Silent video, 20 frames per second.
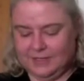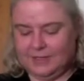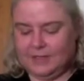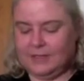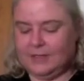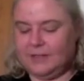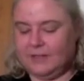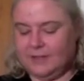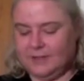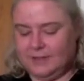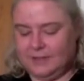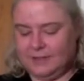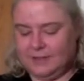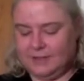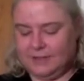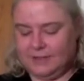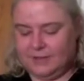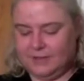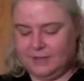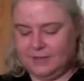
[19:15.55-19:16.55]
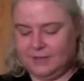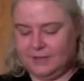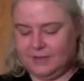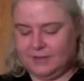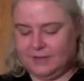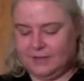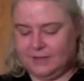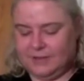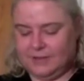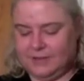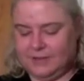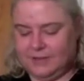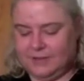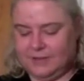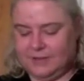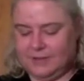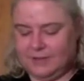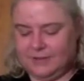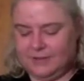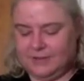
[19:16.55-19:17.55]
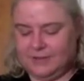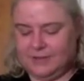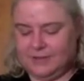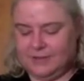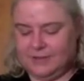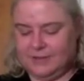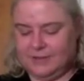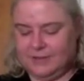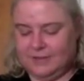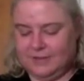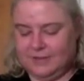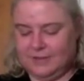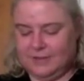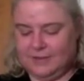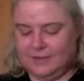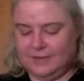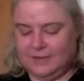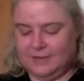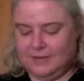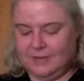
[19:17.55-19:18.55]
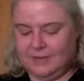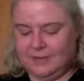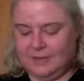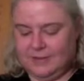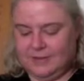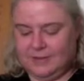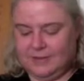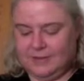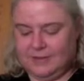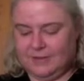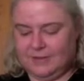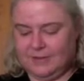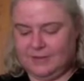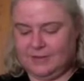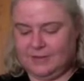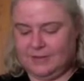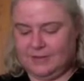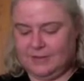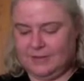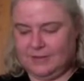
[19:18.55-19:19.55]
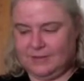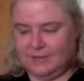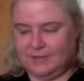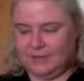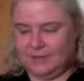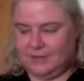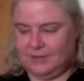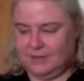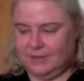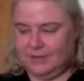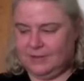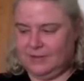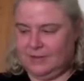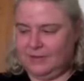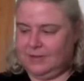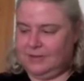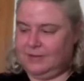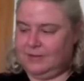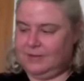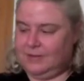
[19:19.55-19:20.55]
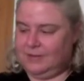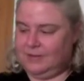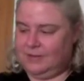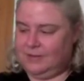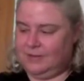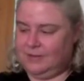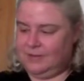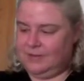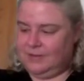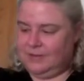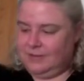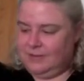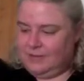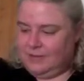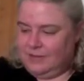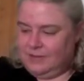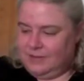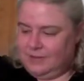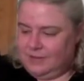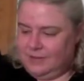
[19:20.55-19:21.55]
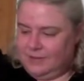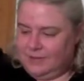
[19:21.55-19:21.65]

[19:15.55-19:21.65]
This person isn't speaking.